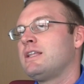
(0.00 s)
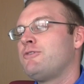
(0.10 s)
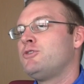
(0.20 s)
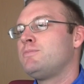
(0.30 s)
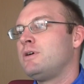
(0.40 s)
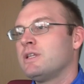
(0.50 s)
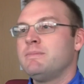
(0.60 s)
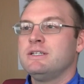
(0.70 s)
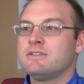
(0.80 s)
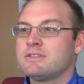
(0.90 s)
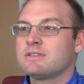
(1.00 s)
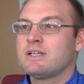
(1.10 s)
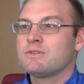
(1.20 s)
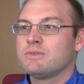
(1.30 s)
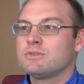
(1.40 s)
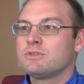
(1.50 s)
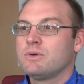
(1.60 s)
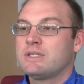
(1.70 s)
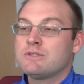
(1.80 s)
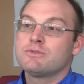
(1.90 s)
to that football that makes you successful.
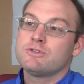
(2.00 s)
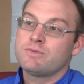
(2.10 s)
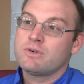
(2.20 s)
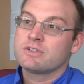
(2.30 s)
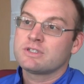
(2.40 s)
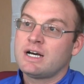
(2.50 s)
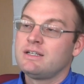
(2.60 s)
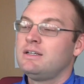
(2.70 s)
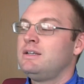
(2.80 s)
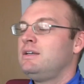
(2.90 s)
So that's what you focus on.